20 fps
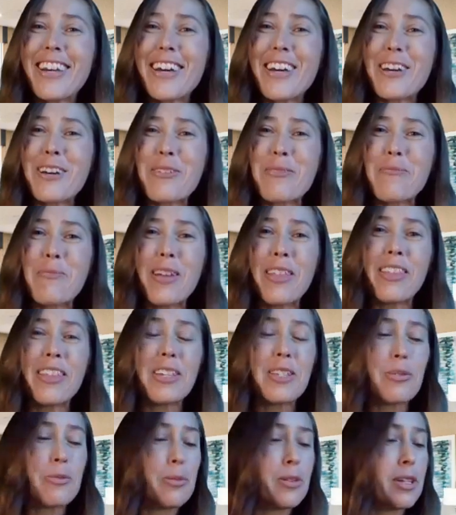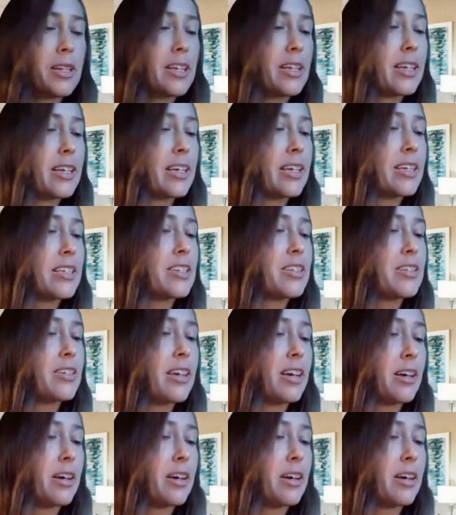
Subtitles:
And this one is